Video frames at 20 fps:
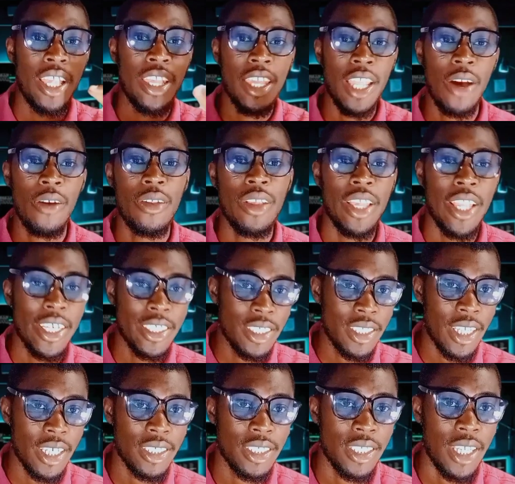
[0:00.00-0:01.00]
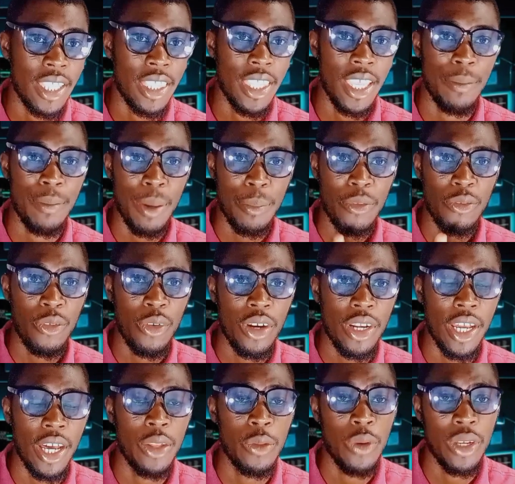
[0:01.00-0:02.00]
Now, let's get started. But before
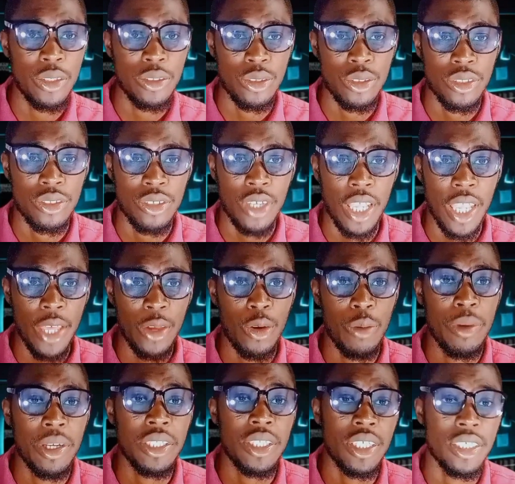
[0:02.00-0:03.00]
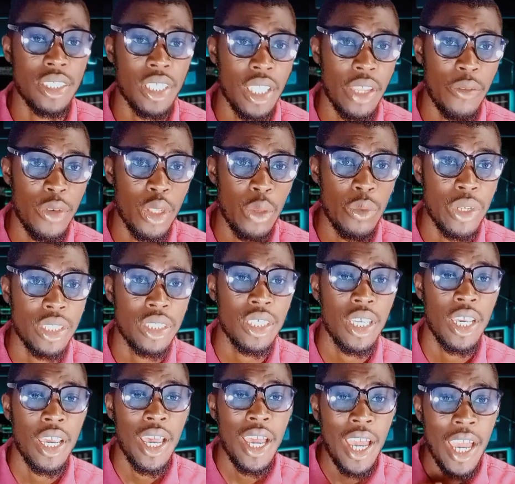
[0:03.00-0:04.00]
that, do like to subscribe, like, comment, and share the video with
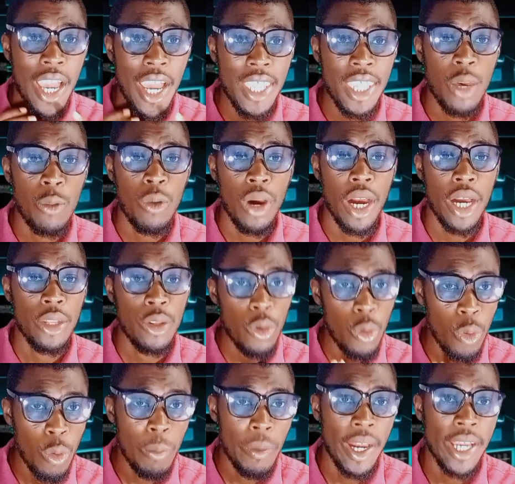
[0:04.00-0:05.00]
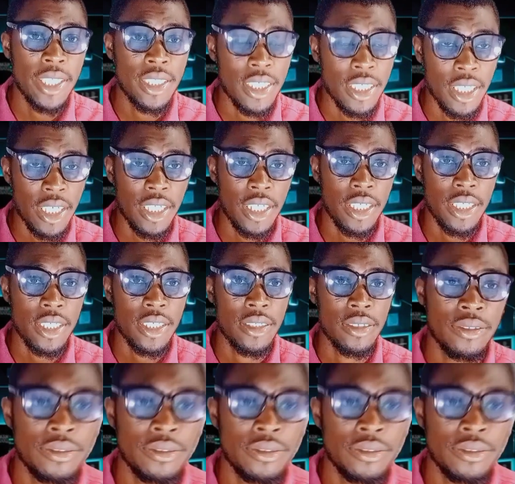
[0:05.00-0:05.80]
anyone who might need it.